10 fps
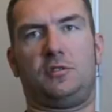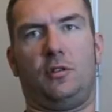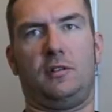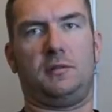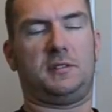
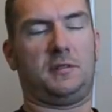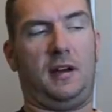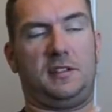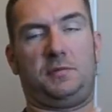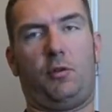sports
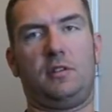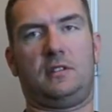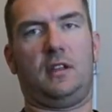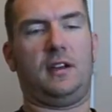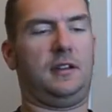like
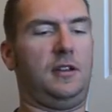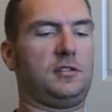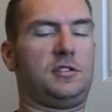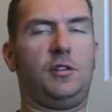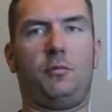
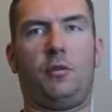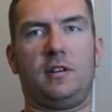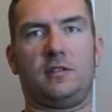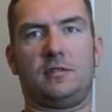snowboarding